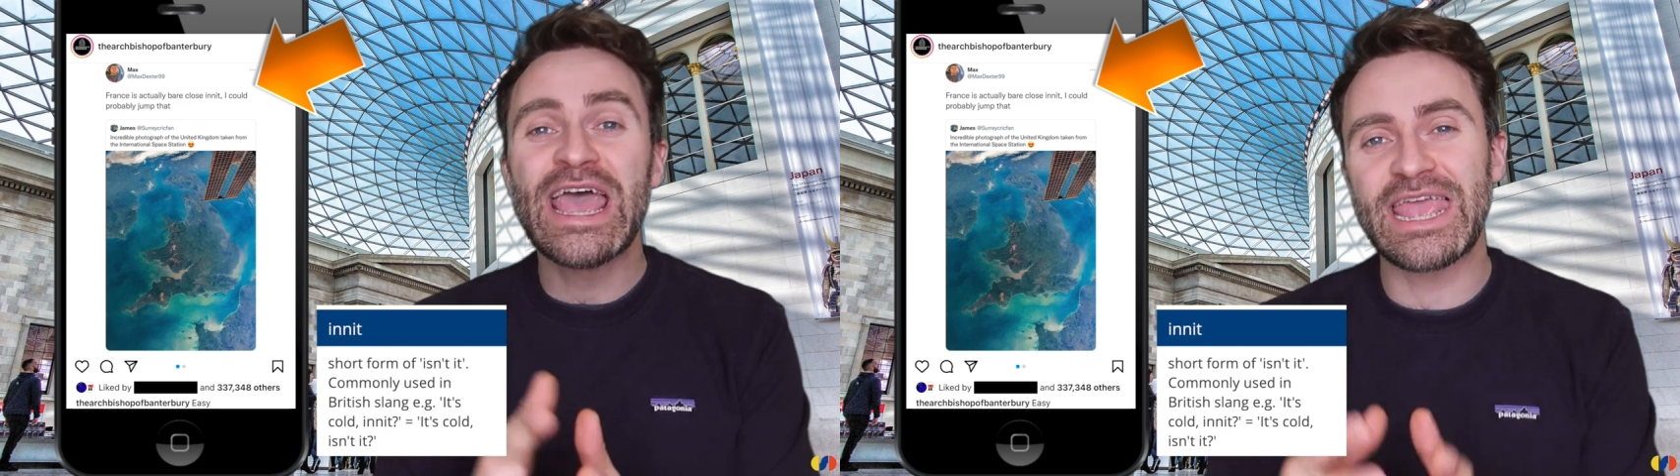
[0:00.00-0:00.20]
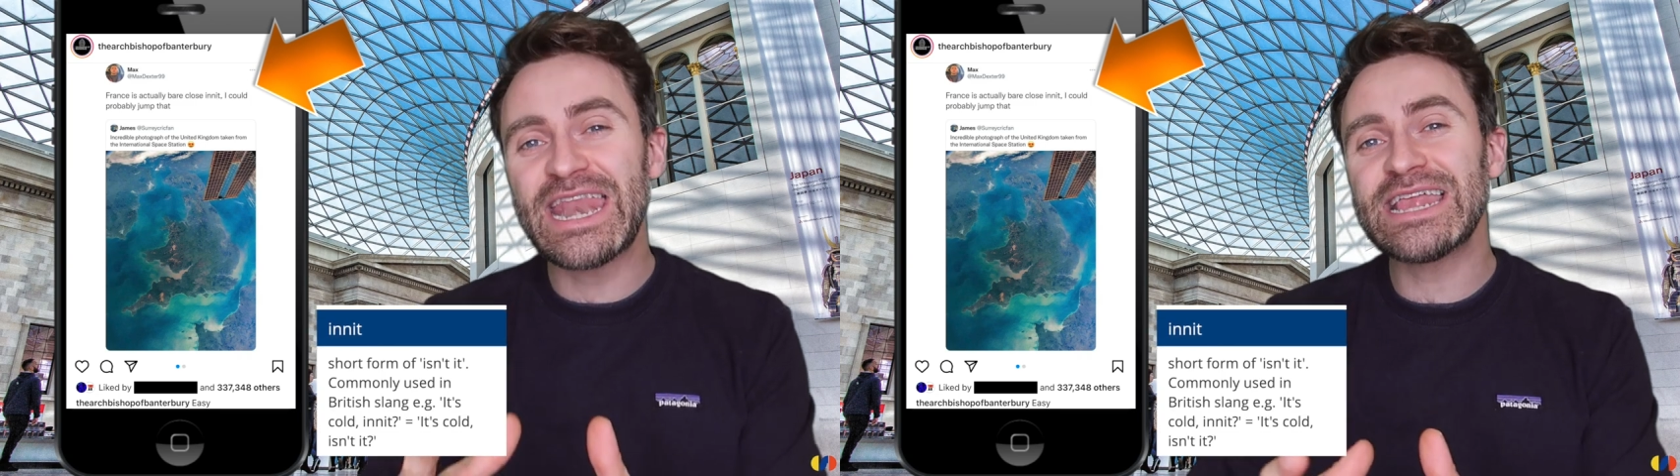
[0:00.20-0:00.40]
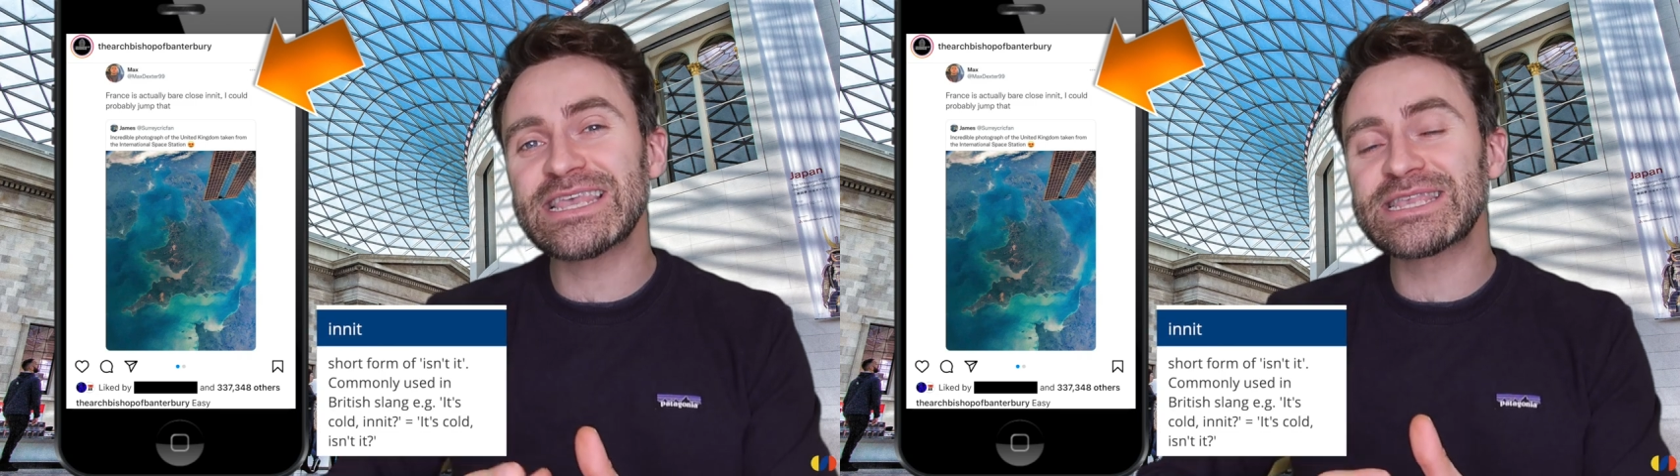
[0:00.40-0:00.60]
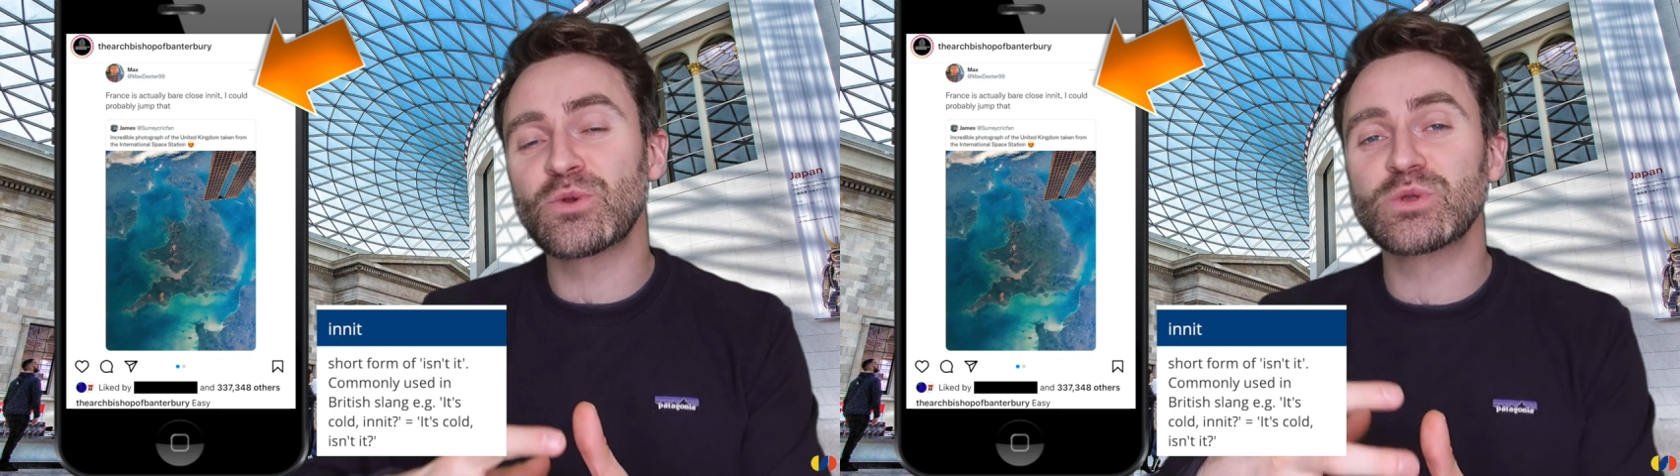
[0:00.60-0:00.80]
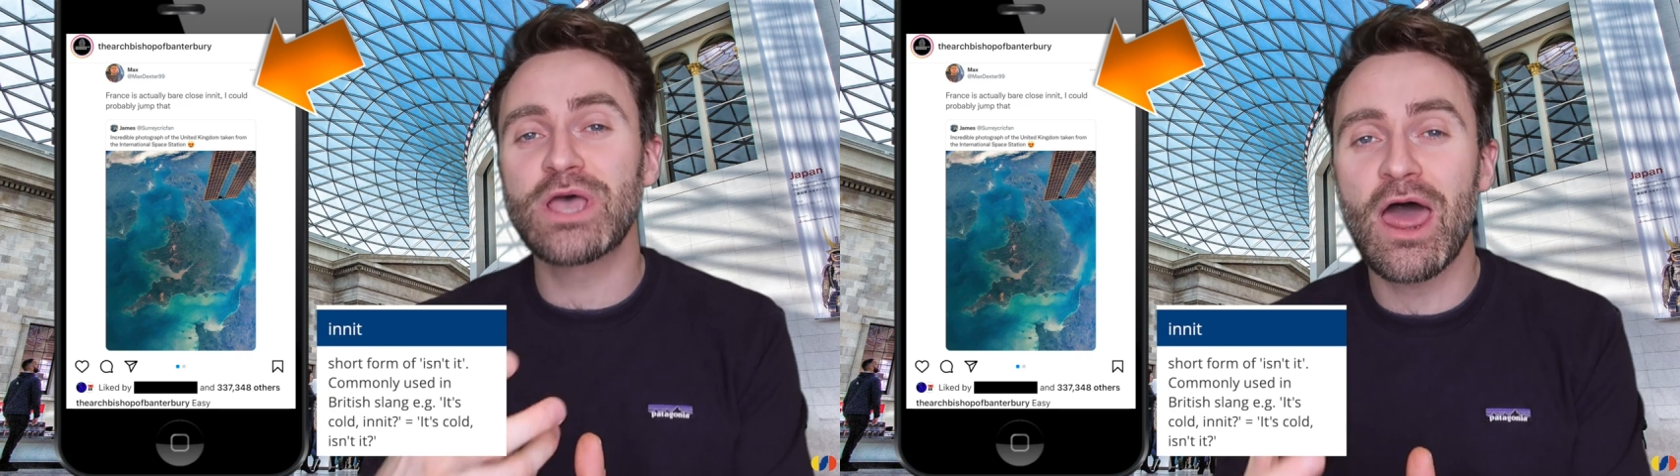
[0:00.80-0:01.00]
In it is an
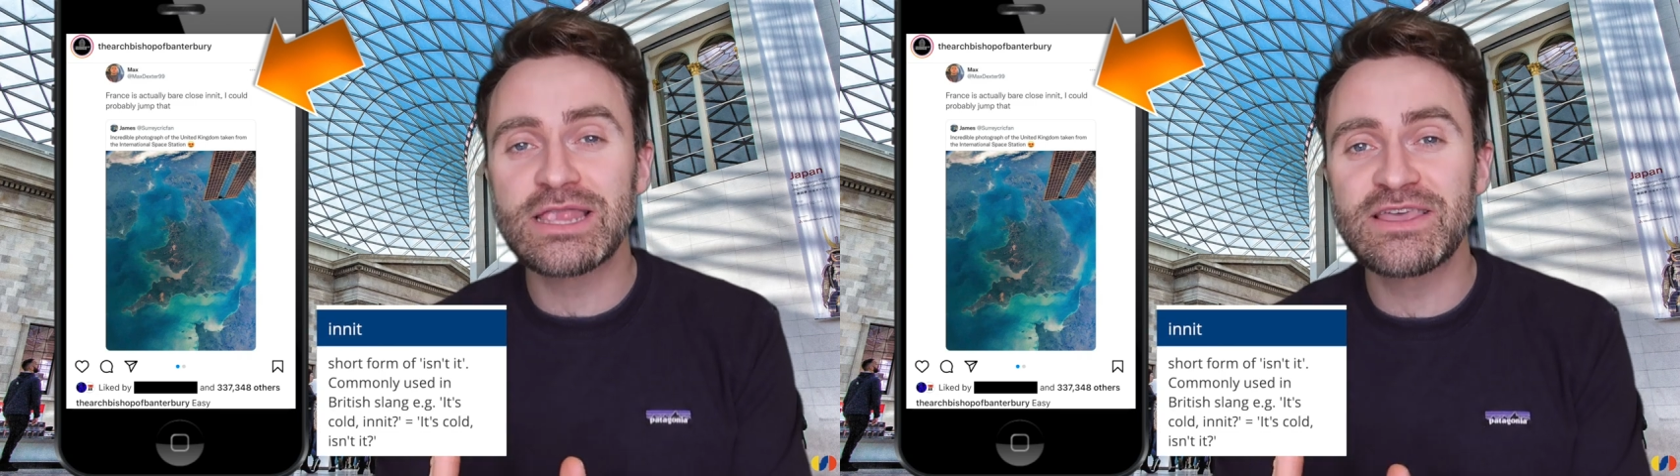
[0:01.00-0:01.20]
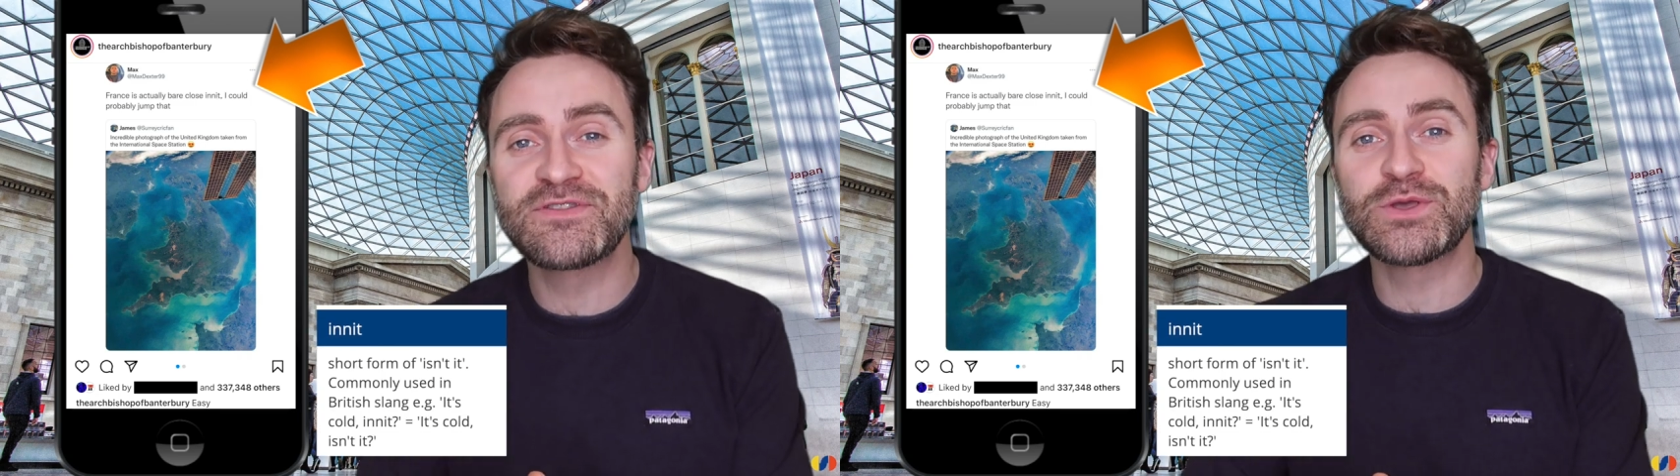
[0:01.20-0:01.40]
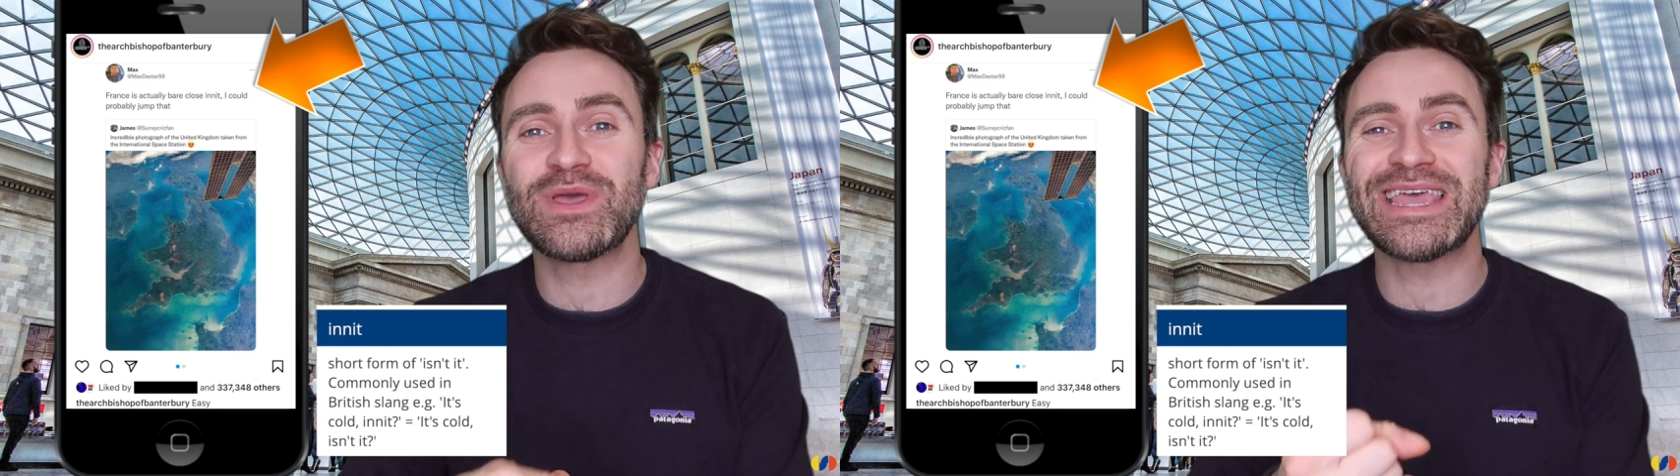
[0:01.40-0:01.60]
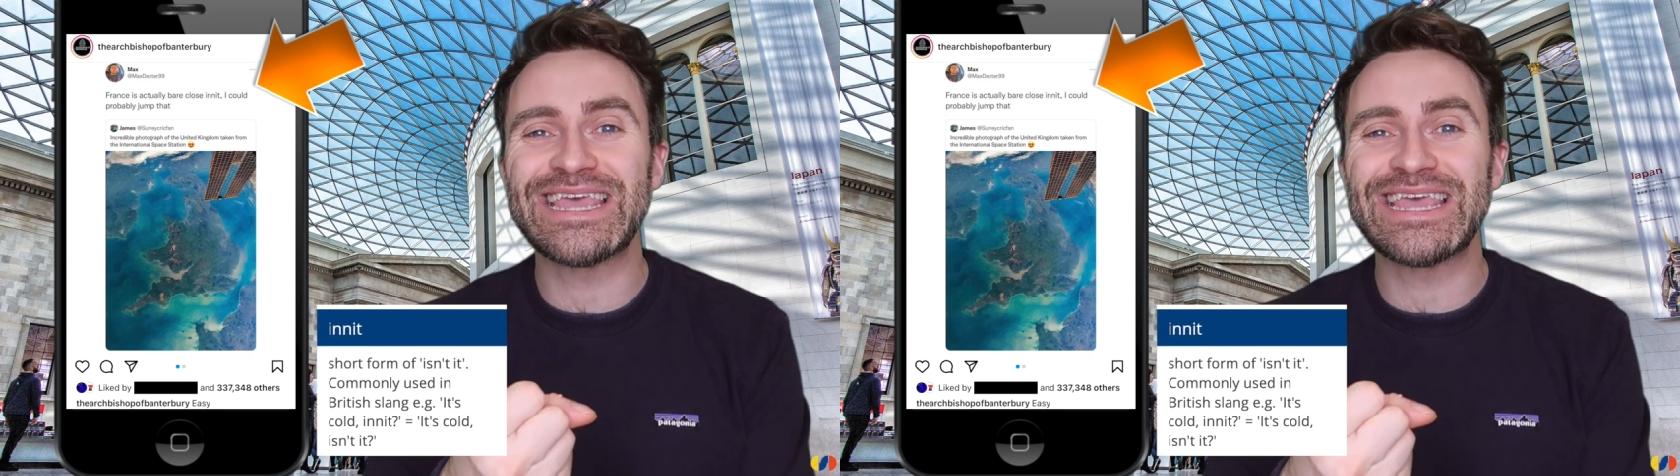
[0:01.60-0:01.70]
alternative to